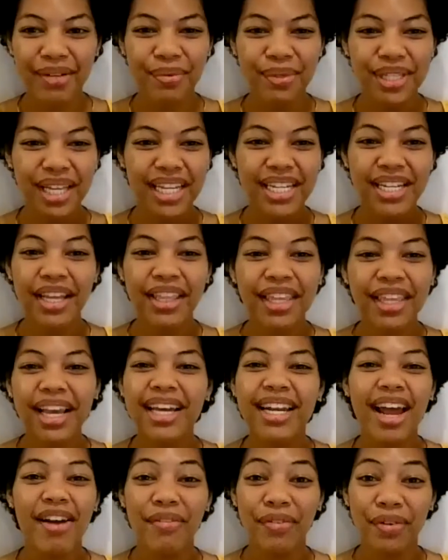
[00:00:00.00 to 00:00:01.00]
It was like nothing
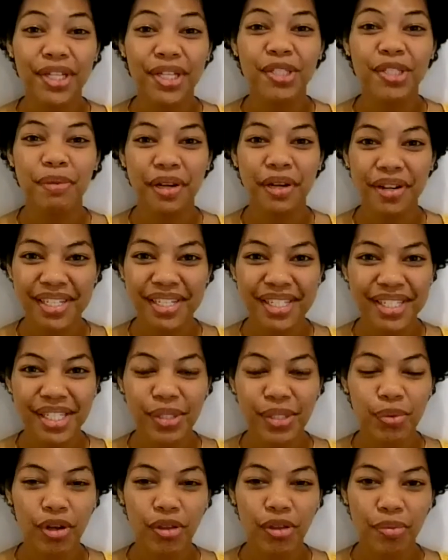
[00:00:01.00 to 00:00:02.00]
I'd ever experienced
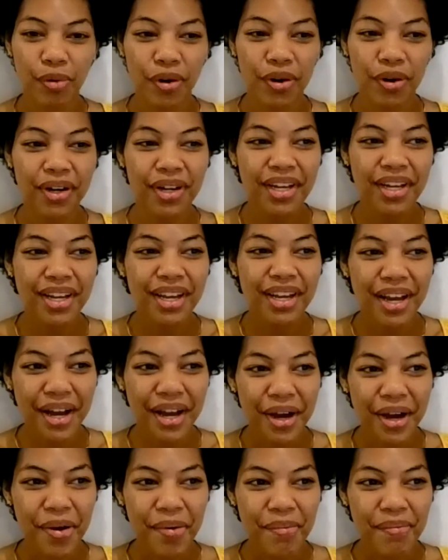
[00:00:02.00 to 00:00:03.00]
at Swarthmore.
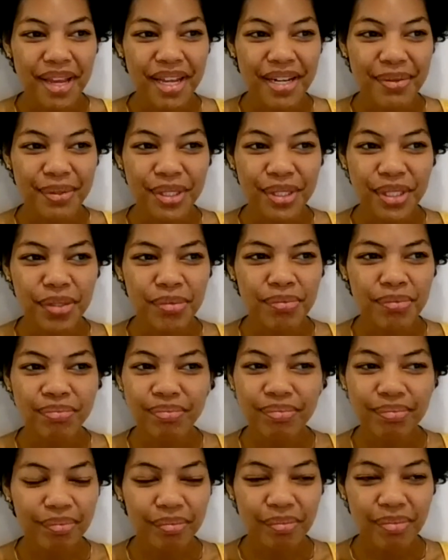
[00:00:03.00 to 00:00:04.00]
Um, and it was,
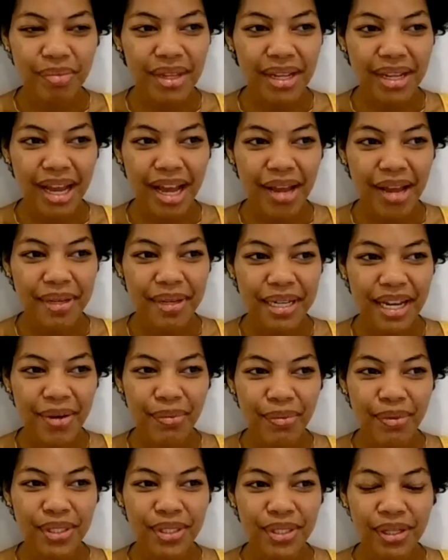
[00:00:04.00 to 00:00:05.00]
I mean,
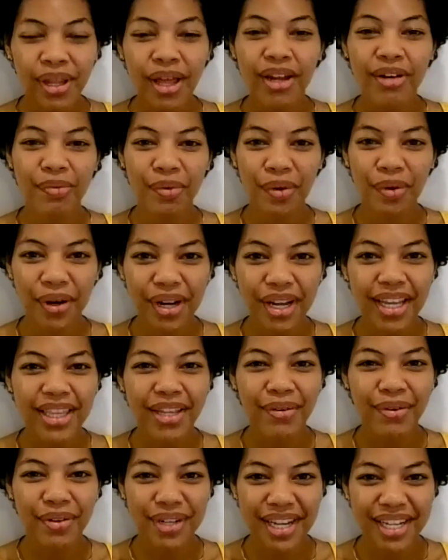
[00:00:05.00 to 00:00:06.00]
it was a lot of work, and
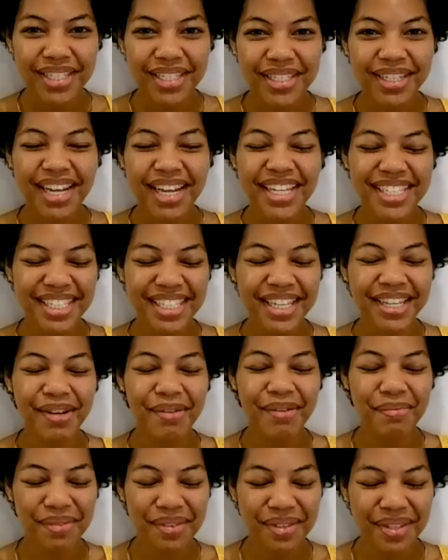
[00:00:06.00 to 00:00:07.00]
there were nights that I stayed
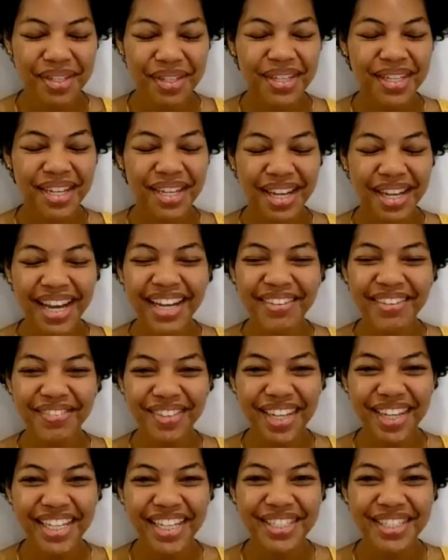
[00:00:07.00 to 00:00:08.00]
up kind of
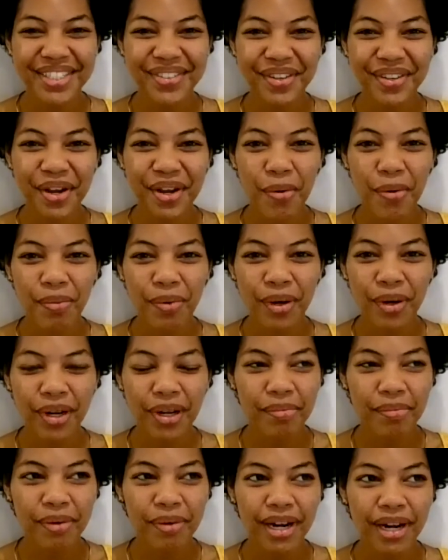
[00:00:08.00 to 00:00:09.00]
late doing
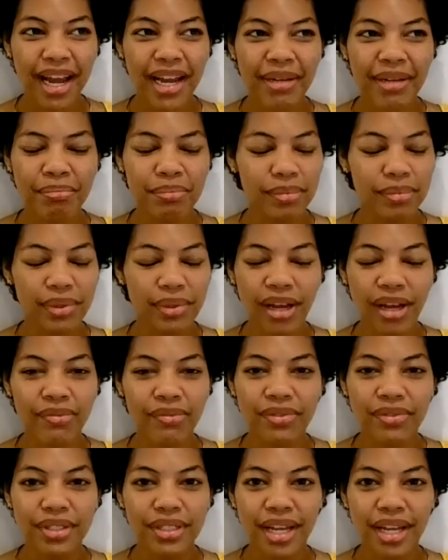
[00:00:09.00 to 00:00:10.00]
homework, but I
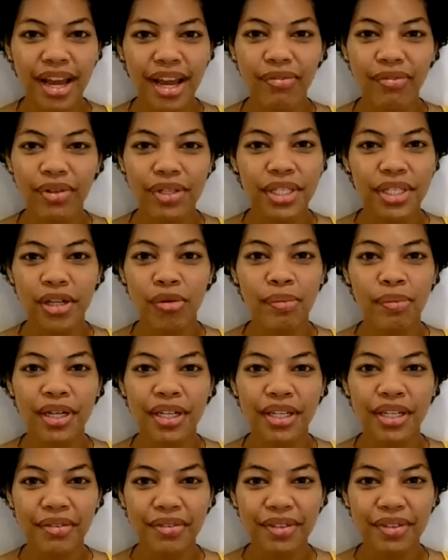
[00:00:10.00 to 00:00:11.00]
loved every single
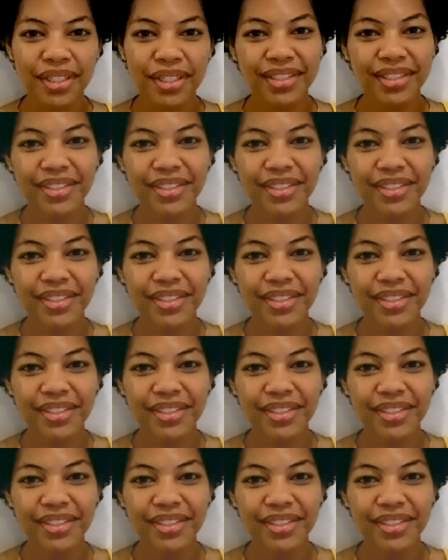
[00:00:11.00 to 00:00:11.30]
minute of it.